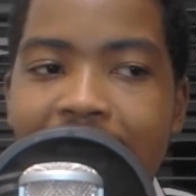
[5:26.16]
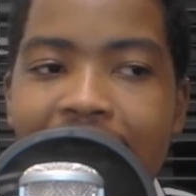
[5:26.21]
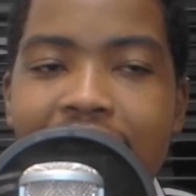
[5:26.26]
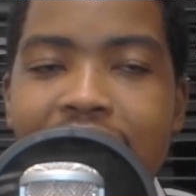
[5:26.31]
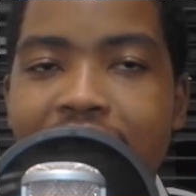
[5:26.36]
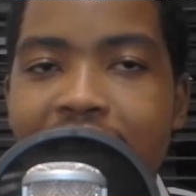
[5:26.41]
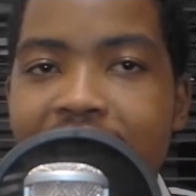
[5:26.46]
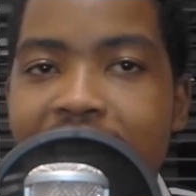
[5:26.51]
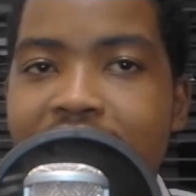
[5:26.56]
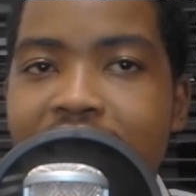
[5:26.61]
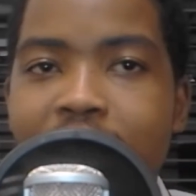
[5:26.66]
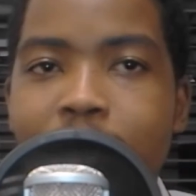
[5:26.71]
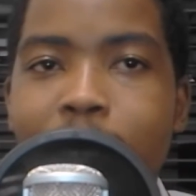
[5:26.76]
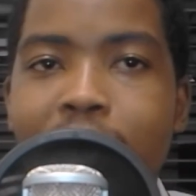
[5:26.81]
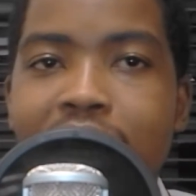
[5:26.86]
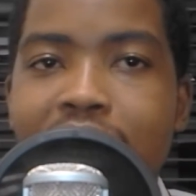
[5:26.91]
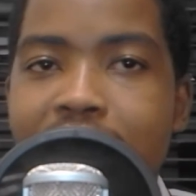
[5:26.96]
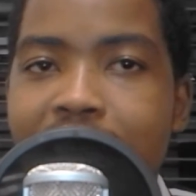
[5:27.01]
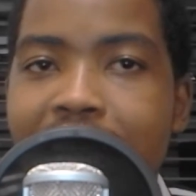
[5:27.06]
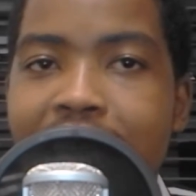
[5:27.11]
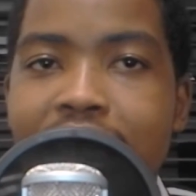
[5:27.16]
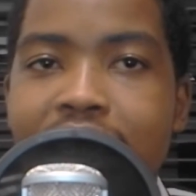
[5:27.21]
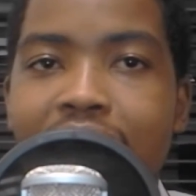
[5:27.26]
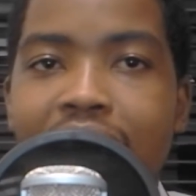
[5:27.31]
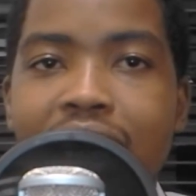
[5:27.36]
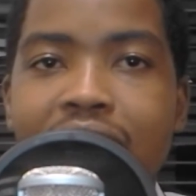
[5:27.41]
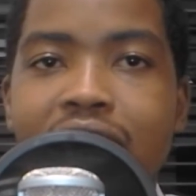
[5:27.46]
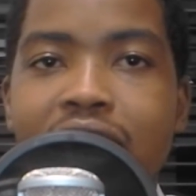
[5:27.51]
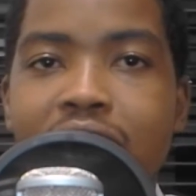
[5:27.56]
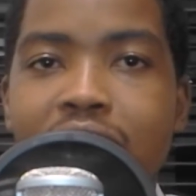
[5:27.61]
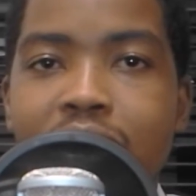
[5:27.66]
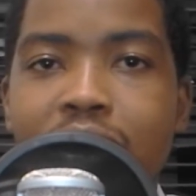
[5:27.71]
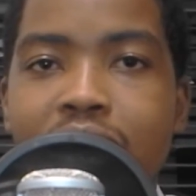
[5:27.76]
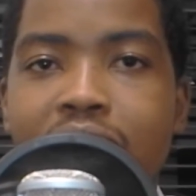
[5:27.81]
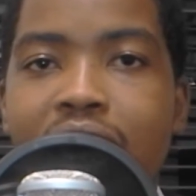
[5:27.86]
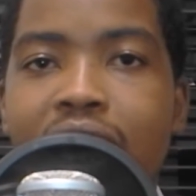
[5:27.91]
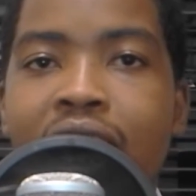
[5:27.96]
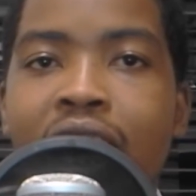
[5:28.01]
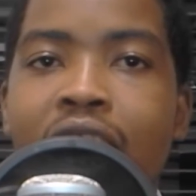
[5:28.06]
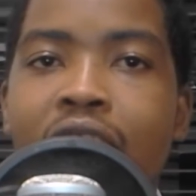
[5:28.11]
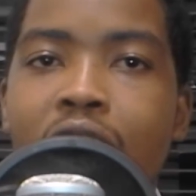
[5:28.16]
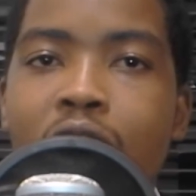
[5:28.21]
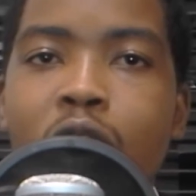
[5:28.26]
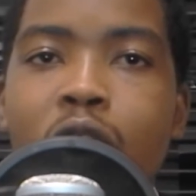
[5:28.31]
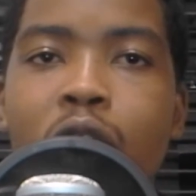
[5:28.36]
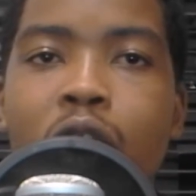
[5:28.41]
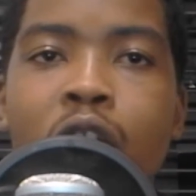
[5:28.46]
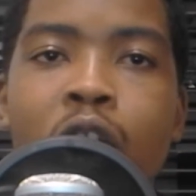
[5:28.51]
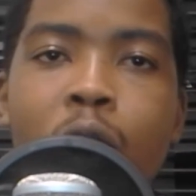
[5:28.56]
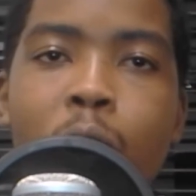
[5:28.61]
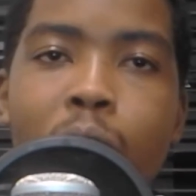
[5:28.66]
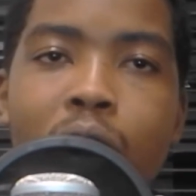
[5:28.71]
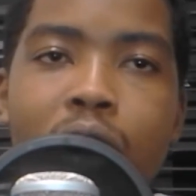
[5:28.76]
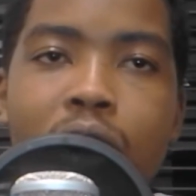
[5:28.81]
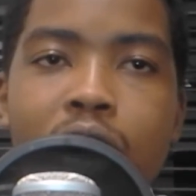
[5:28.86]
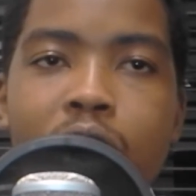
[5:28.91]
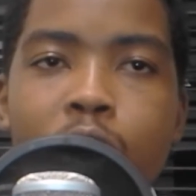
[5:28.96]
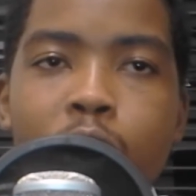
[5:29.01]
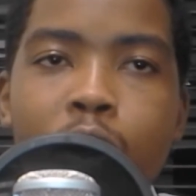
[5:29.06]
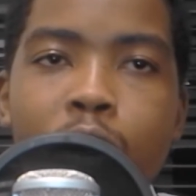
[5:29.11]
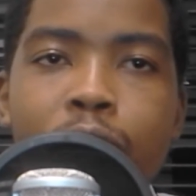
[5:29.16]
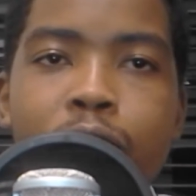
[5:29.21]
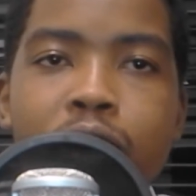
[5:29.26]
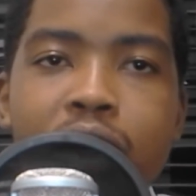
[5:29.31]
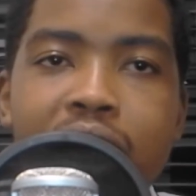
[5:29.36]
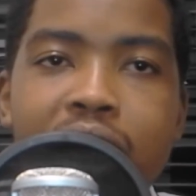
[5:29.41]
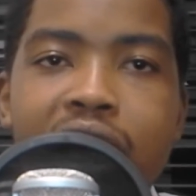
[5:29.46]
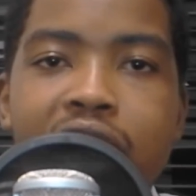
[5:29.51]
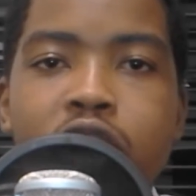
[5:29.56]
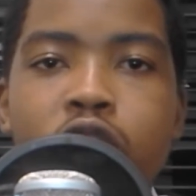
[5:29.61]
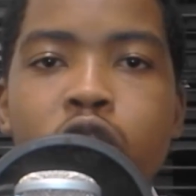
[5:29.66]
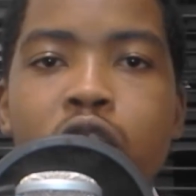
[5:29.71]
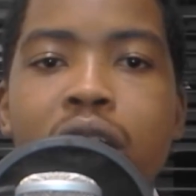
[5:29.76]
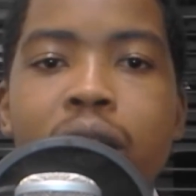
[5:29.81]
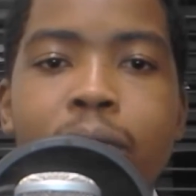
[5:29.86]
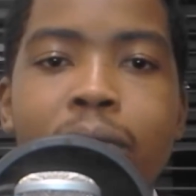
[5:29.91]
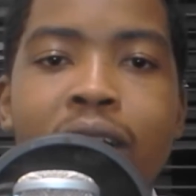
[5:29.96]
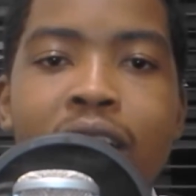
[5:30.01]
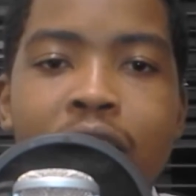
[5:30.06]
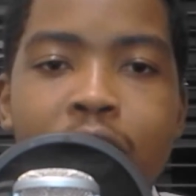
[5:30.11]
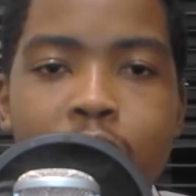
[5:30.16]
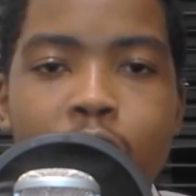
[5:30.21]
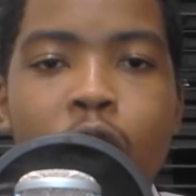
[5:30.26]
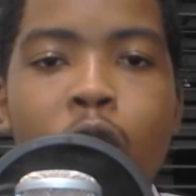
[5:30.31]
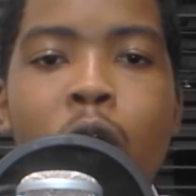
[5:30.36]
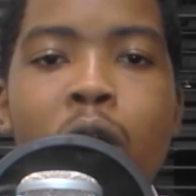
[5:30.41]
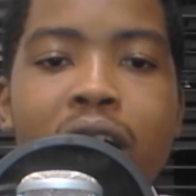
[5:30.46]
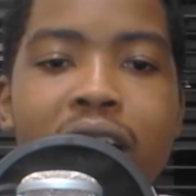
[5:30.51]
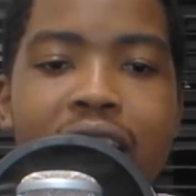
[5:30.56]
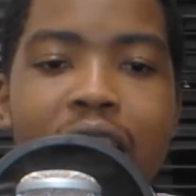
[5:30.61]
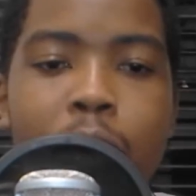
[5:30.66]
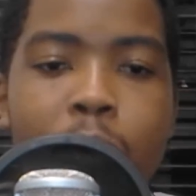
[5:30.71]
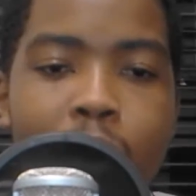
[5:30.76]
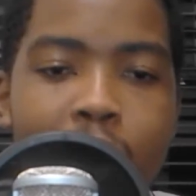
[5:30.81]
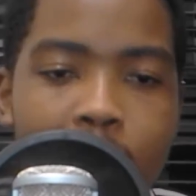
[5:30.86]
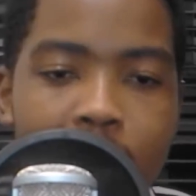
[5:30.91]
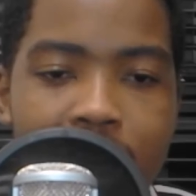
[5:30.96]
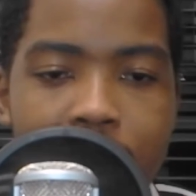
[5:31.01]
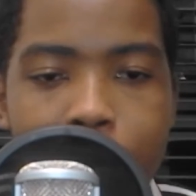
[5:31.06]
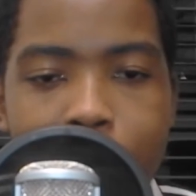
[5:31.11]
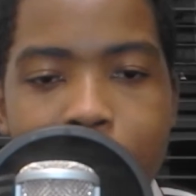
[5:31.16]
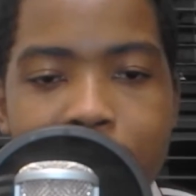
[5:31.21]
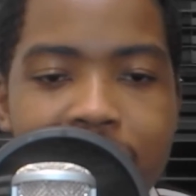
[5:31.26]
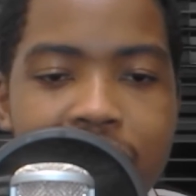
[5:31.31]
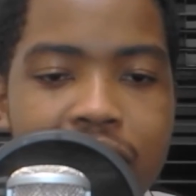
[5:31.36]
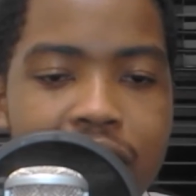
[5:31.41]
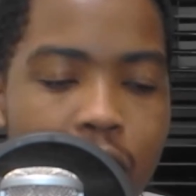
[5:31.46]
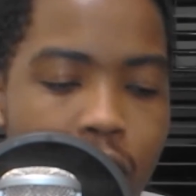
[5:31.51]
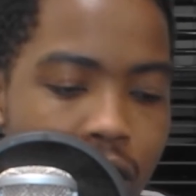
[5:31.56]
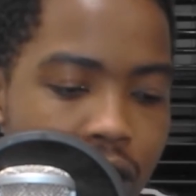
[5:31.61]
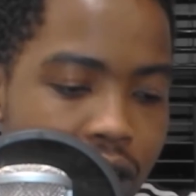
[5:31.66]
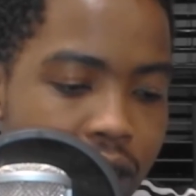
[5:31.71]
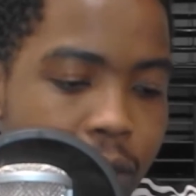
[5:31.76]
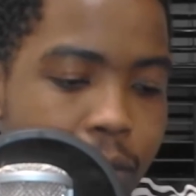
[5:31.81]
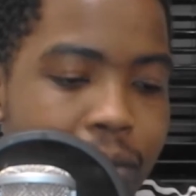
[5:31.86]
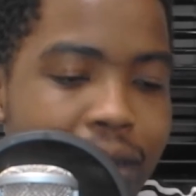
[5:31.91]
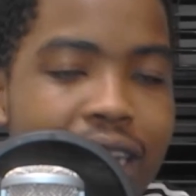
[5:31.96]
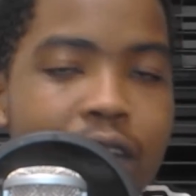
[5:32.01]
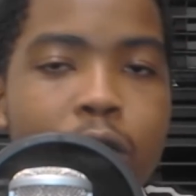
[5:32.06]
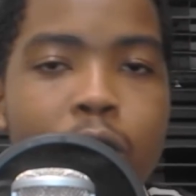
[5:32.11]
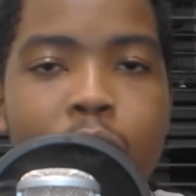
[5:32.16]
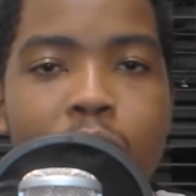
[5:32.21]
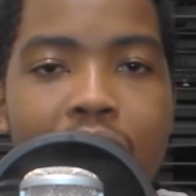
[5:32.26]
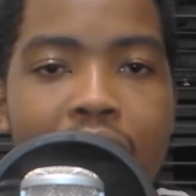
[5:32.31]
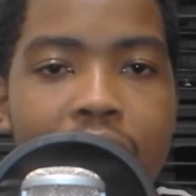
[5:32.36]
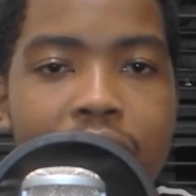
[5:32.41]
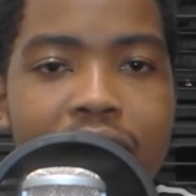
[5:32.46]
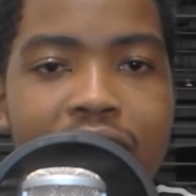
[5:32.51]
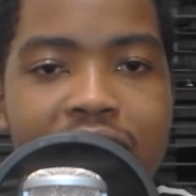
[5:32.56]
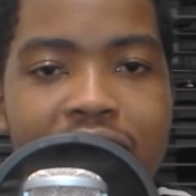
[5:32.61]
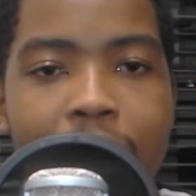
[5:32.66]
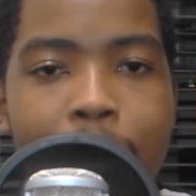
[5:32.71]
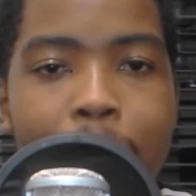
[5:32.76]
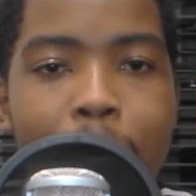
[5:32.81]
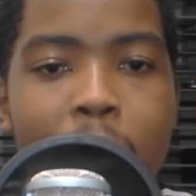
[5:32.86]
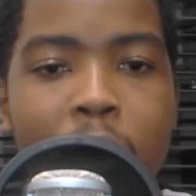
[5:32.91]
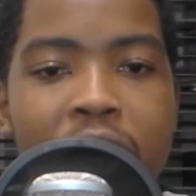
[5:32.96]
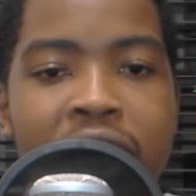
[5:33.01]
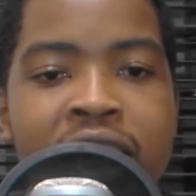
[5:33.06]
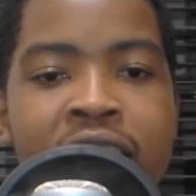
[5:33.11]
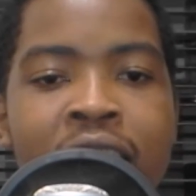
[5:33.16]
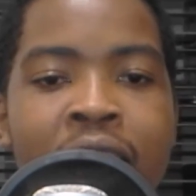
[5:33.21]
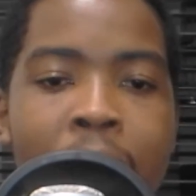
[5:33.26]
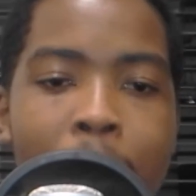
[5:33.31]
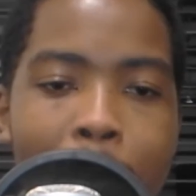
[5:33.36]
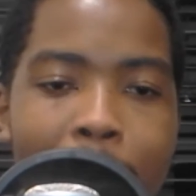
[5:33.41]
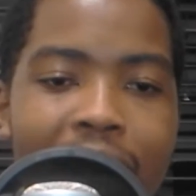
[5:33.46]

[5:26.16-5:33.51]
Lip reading: underestimates their intelligence to say, look, we're going to go for the extreme, knowing that we're going to meet on a middle ground at some point.